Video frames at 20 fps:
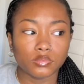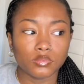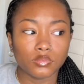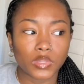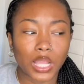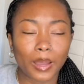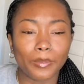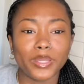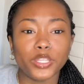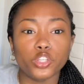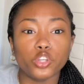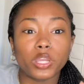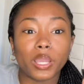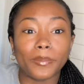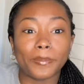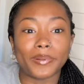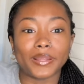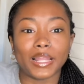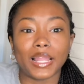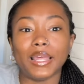I mean, you can
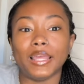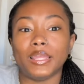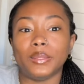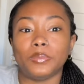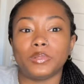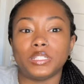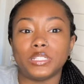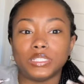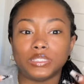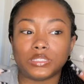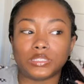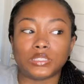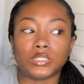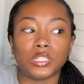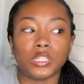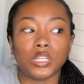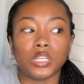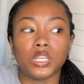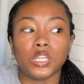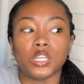play because
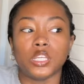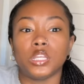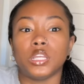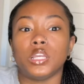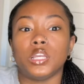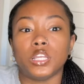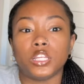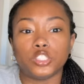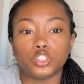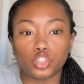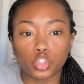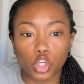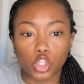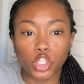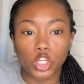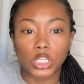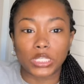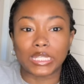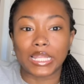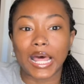enjoy
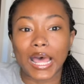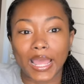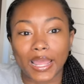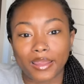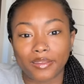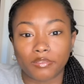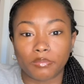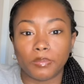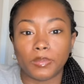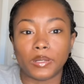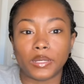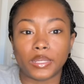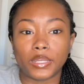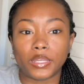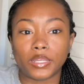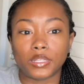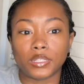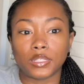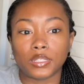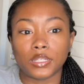your life,
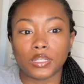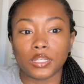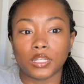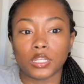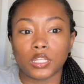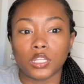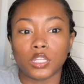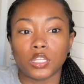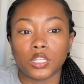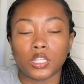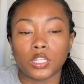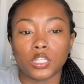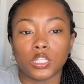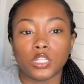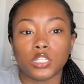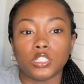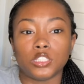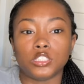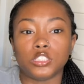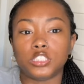but
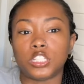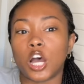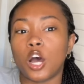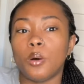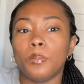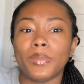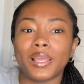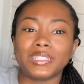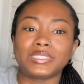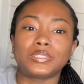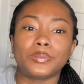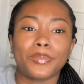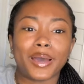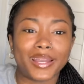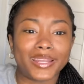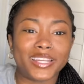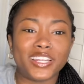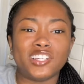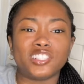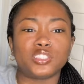don't make
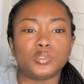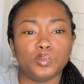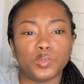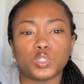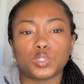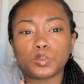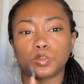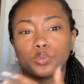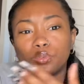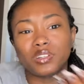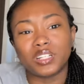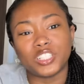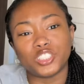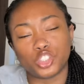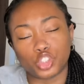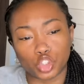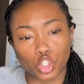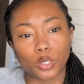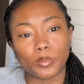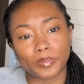somebody else miserable
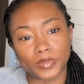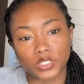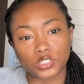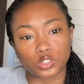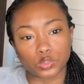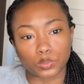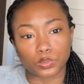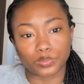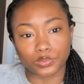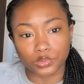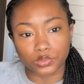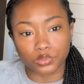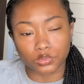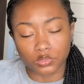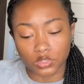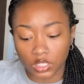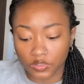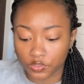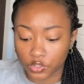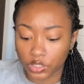because you're miserable.
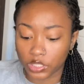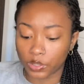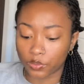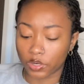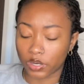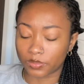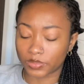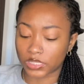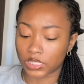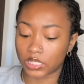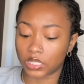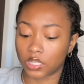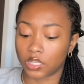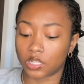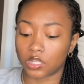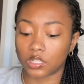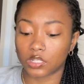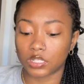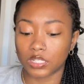If you do what I'm saying.